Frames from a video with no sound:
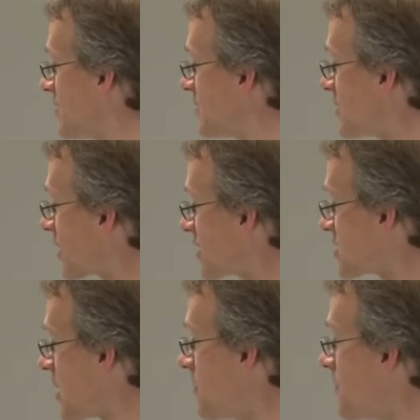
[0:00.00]
there are
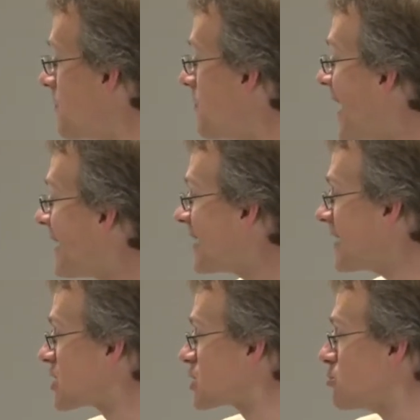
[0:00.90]
some
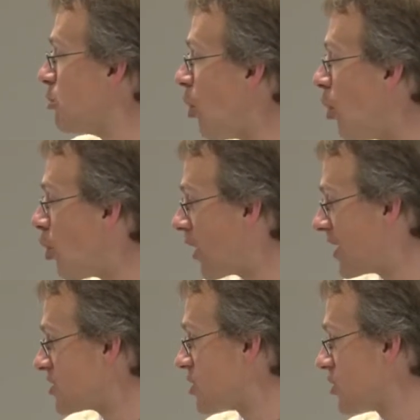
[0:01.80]
very small
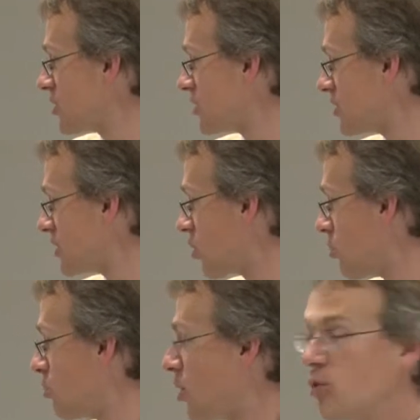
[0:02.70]
uncertainty
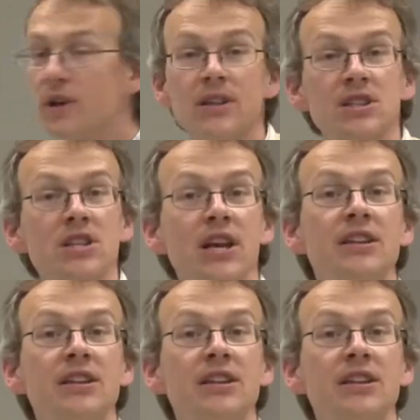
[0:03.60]
components,